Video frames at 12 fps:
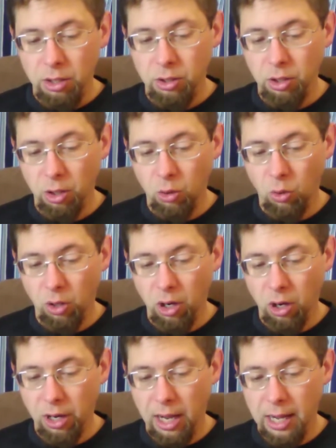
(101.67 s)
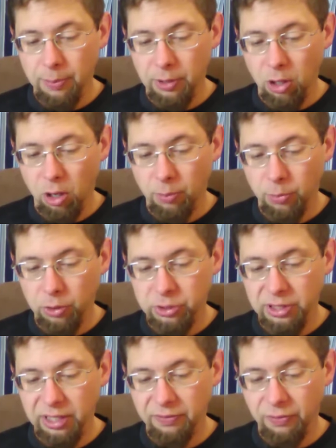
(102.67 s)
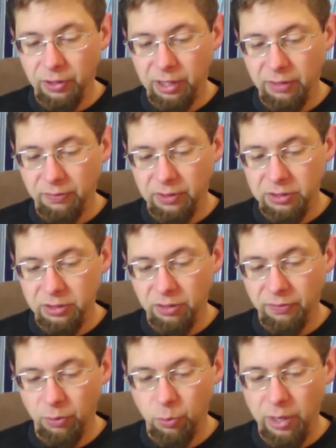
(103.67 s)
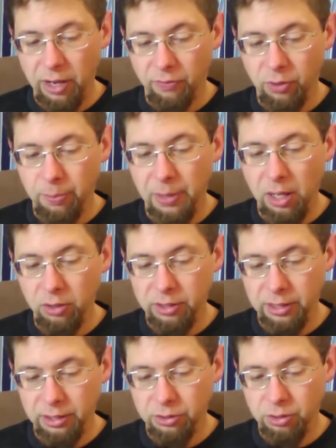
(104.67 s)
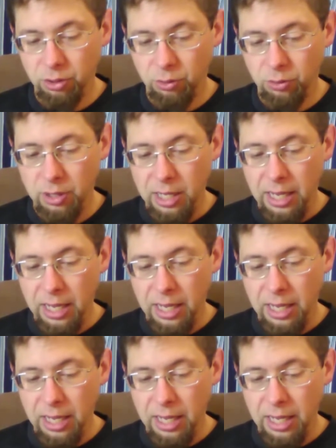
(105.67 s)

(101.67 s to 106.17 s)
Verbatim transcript: To the Lord our God belong mercy and forgiveness, for we have rebelled against you,